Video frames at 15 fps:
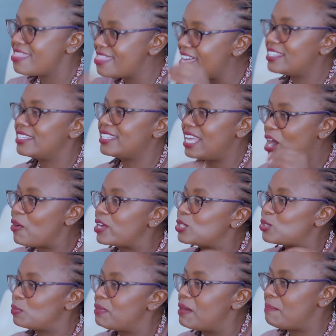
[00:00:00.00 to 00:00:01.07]
That's our
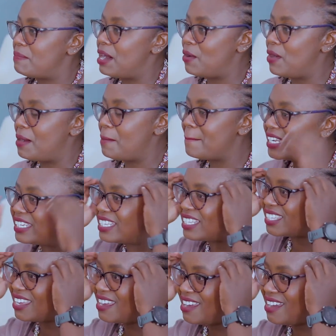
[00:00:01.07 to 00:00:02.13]
superpower, but
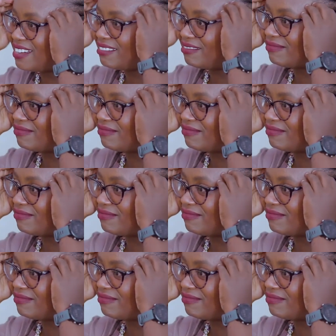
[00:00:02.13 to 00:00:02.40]
it's here.